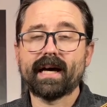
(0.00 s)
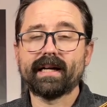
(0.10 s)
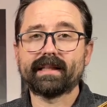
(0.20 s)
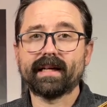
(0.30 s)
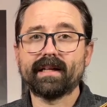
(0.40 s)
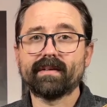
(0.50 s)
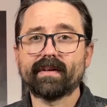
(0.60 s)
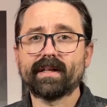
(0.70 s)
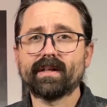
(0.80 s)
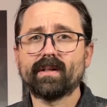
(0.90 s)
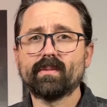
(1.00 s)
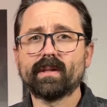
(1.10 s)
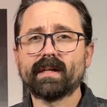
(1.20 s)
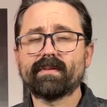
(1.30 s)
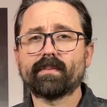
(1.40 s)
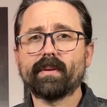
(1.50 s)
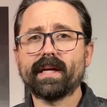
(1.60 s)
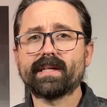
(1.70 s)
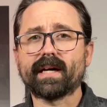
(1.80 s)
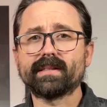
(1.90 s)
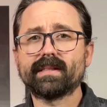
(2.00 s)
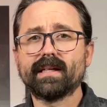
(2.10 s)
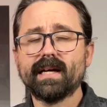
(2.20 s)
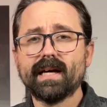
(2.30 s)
and at the end of the video, we'll give it a play test.